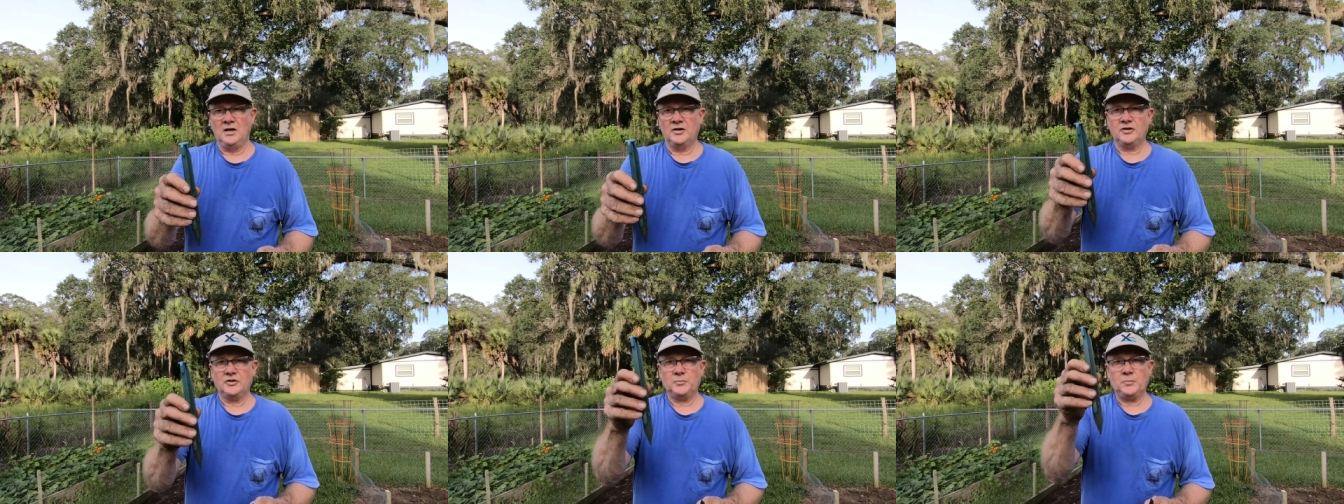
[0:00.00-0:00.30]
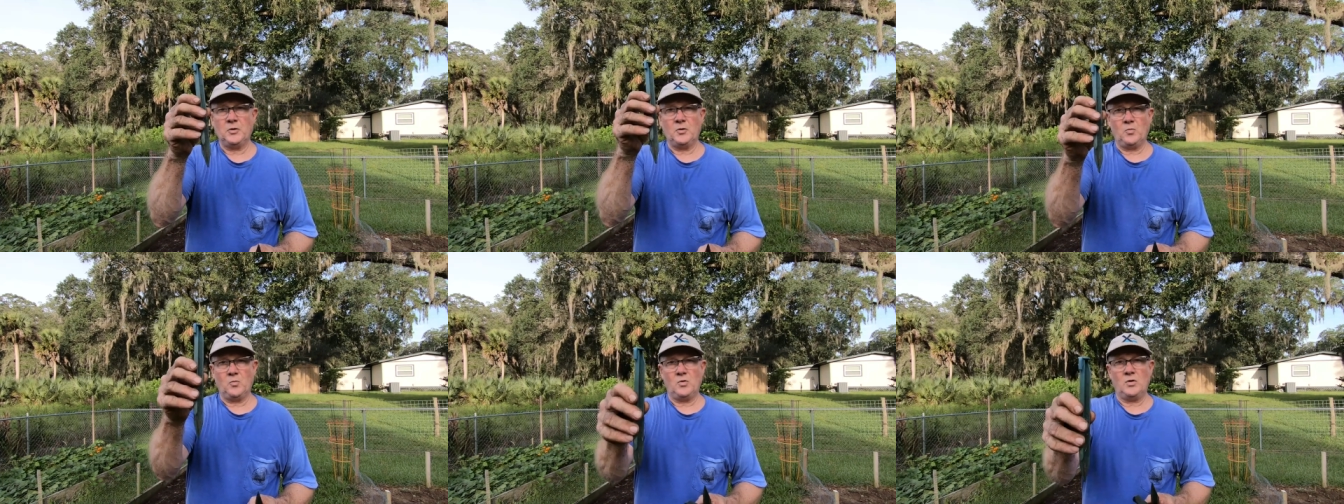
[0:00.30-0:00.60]
Just
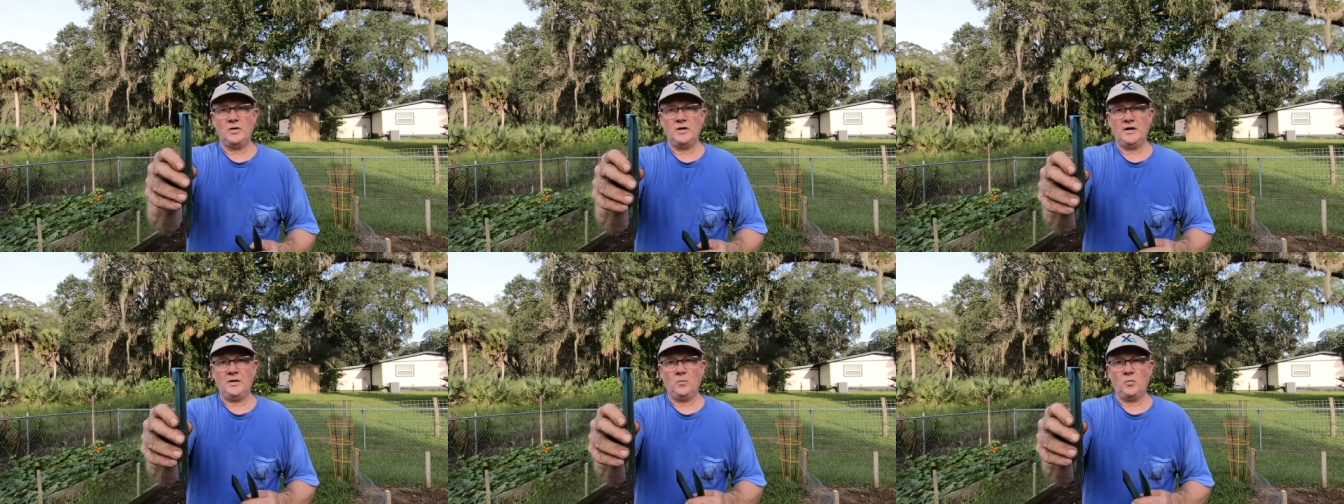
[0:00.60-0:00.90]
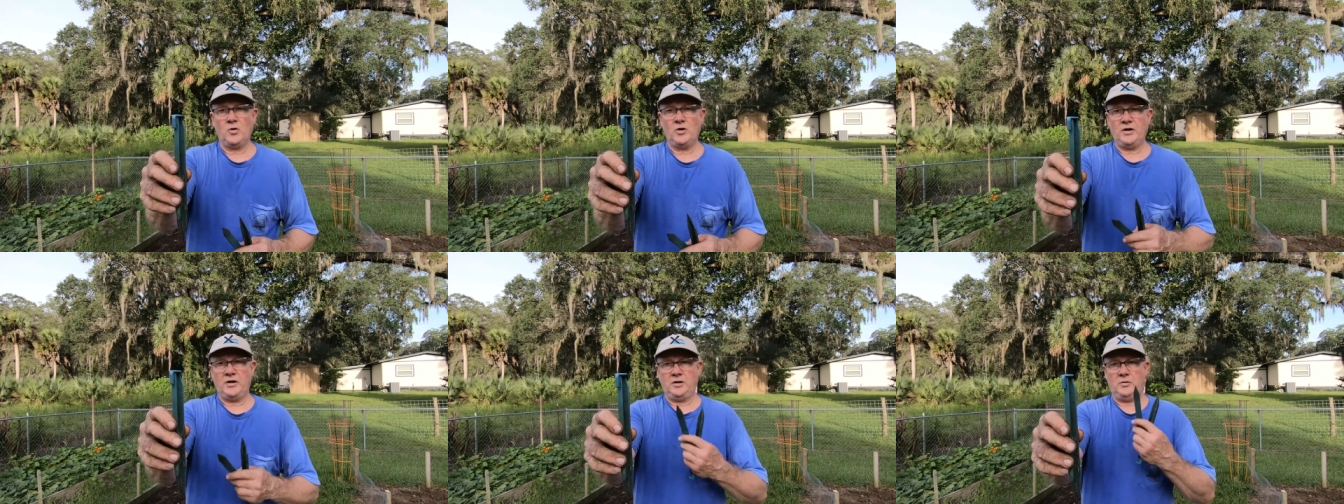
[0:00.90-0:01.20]
put one at
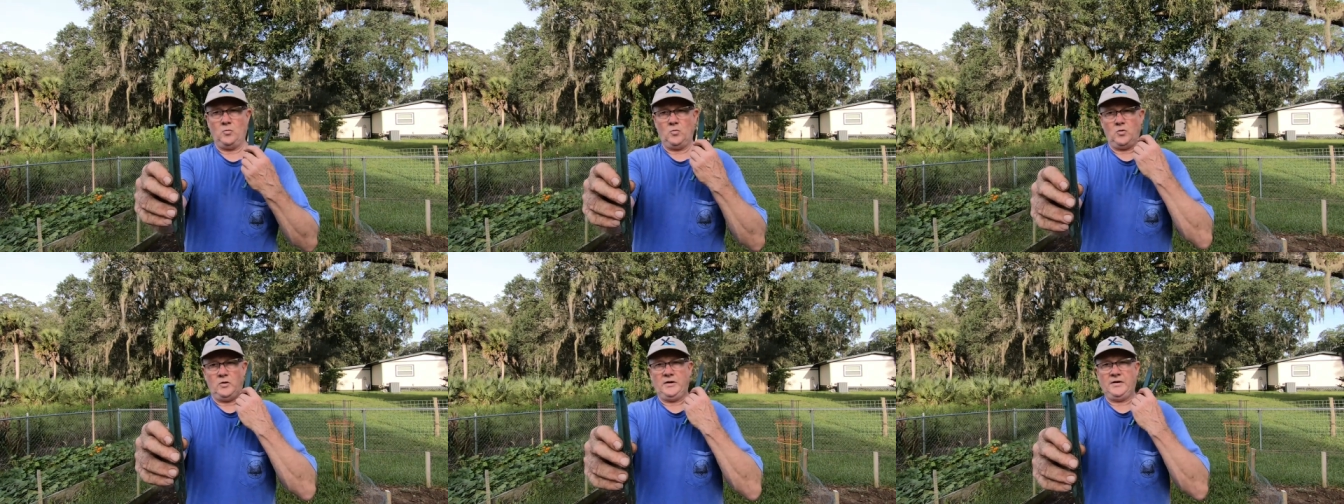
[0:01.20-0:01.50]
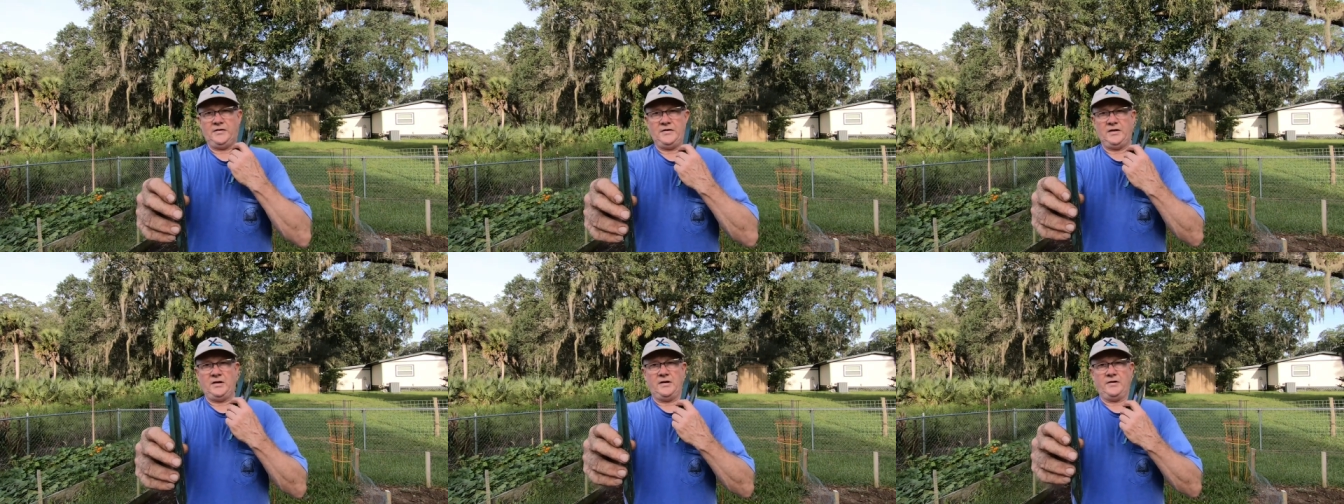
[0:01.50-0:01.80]
one end and one
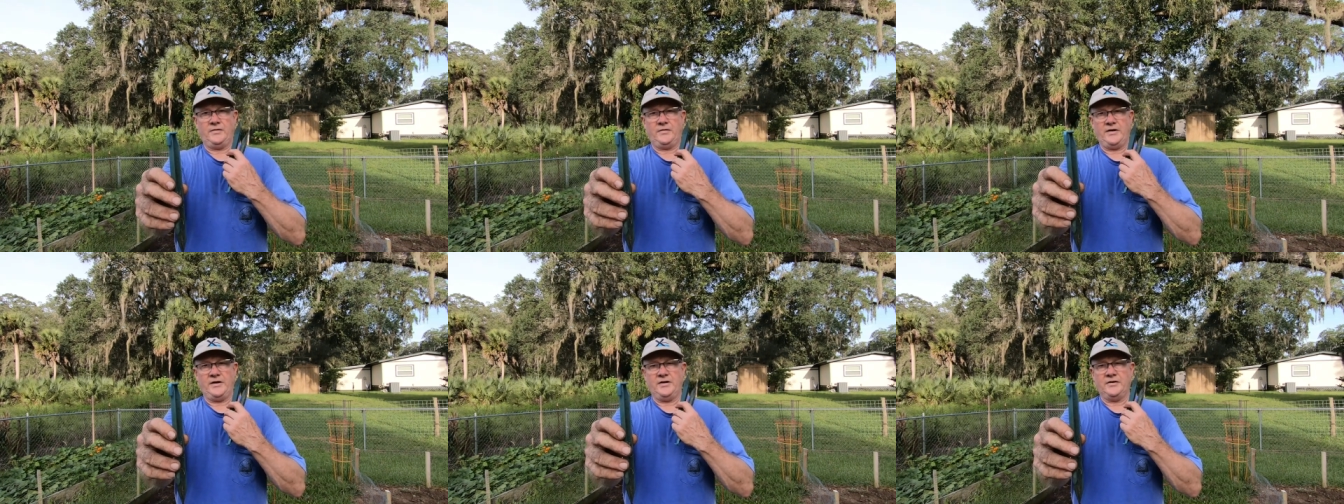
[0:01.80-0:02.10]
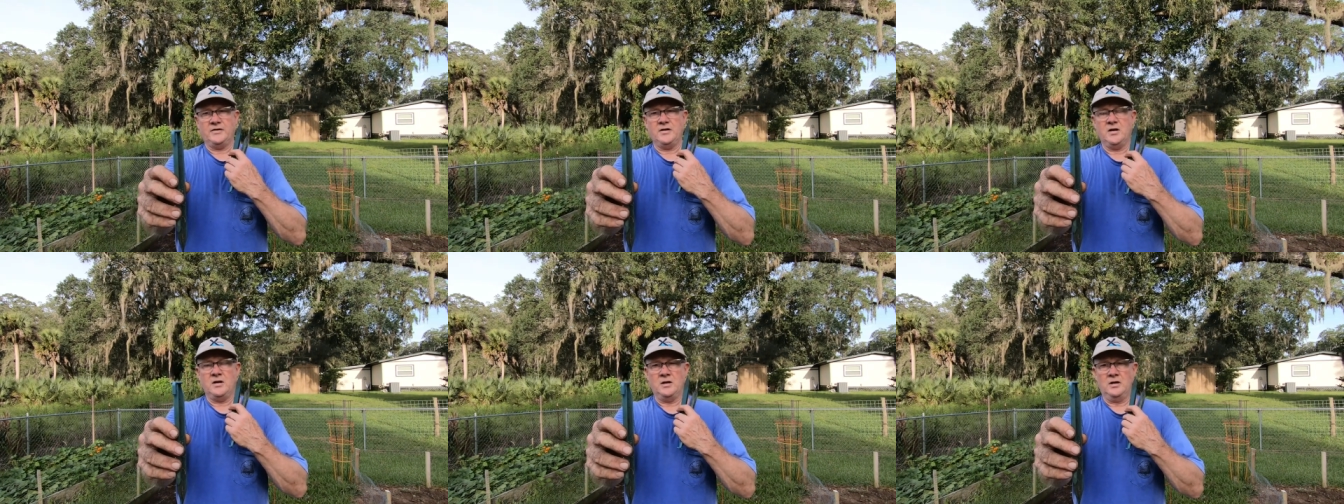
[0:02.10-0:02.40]
at the other
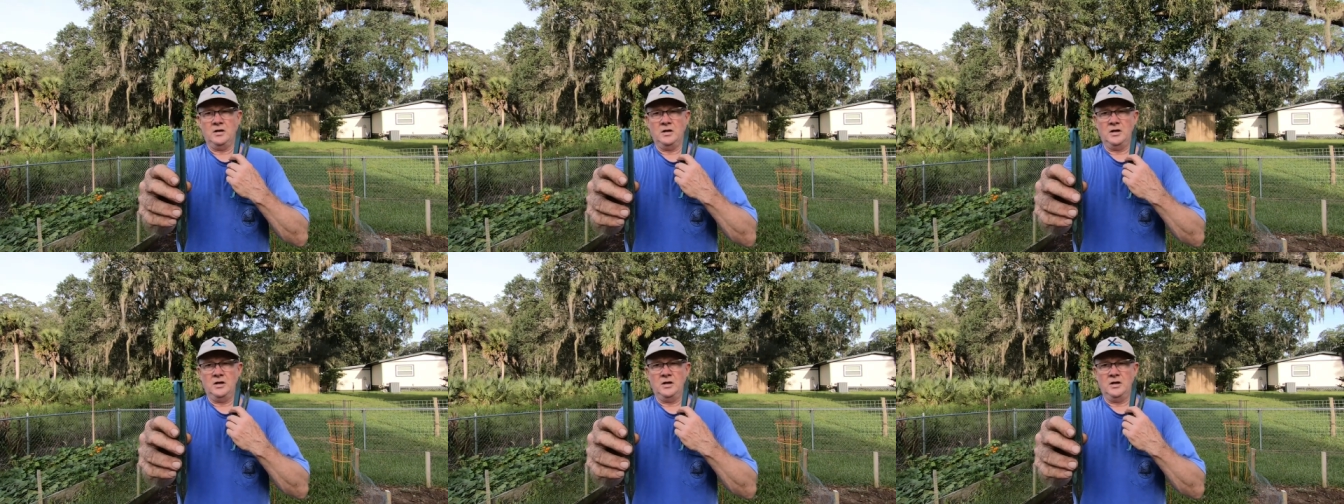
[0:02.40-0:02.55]
end.